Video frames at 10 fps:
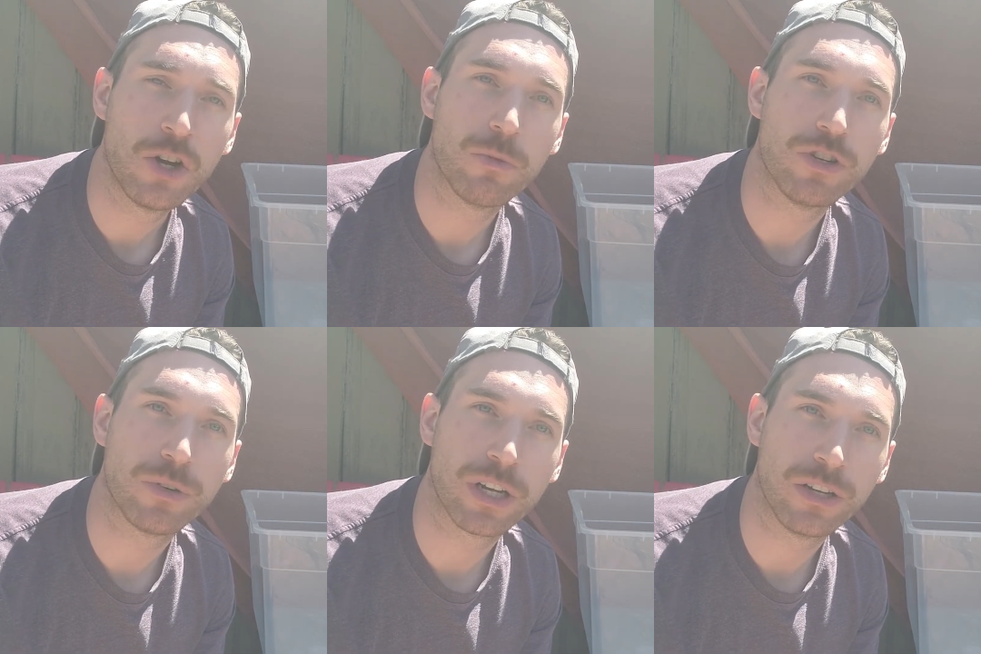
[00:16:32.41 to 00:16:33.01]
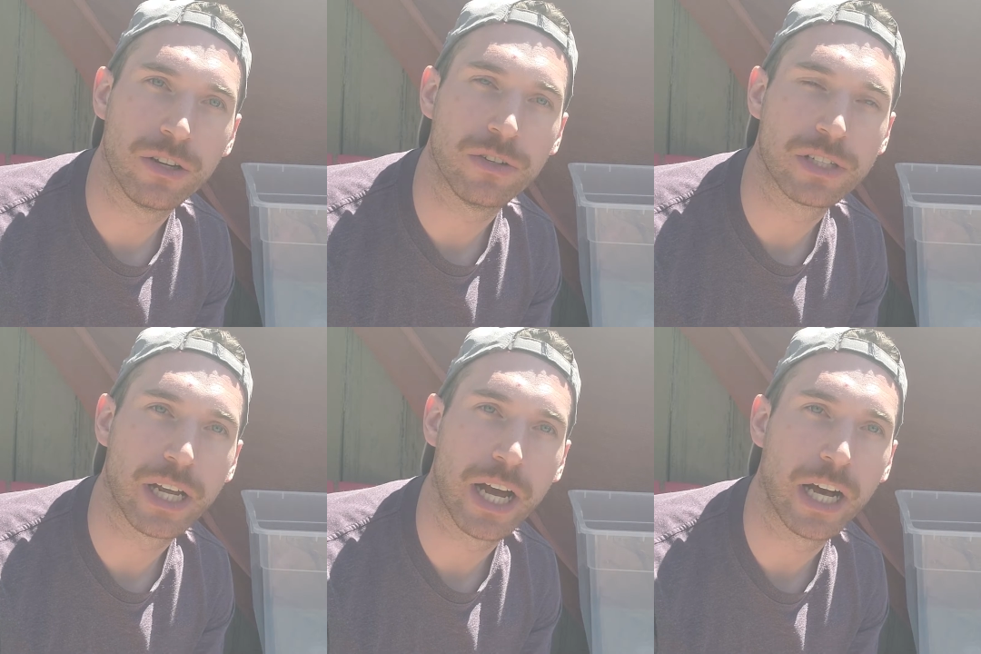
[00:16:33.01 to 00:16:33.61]
which you can
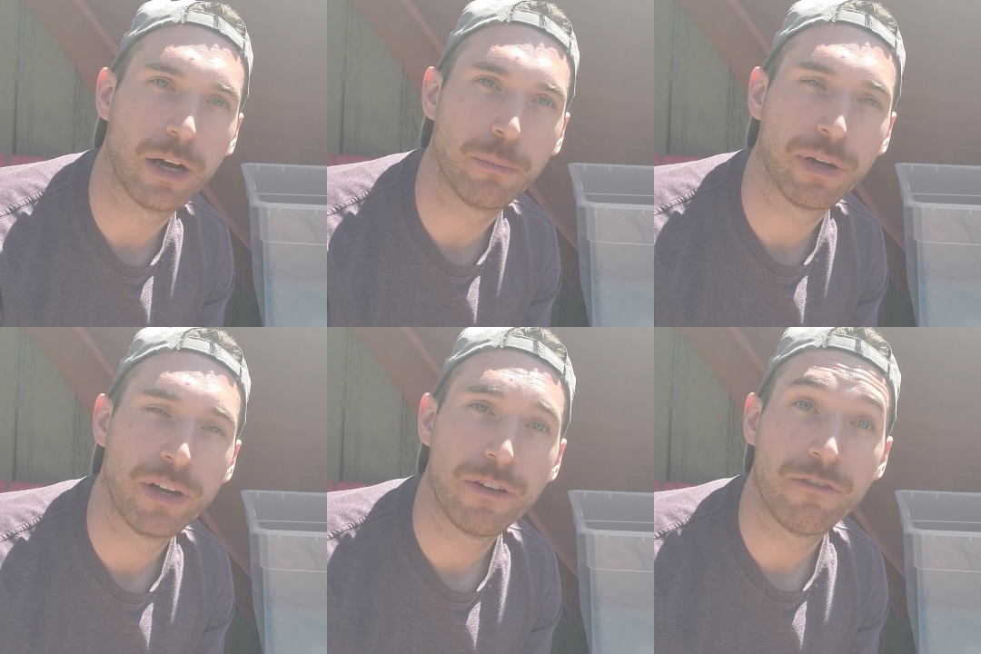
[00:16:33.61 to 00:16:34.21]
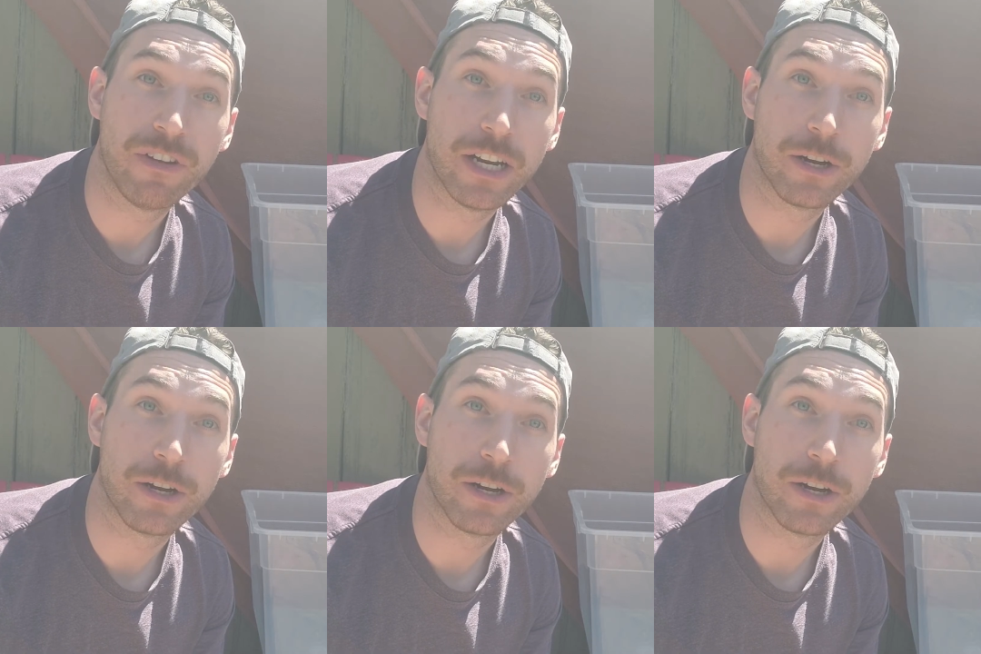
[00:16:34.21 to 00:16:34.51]
use to help feed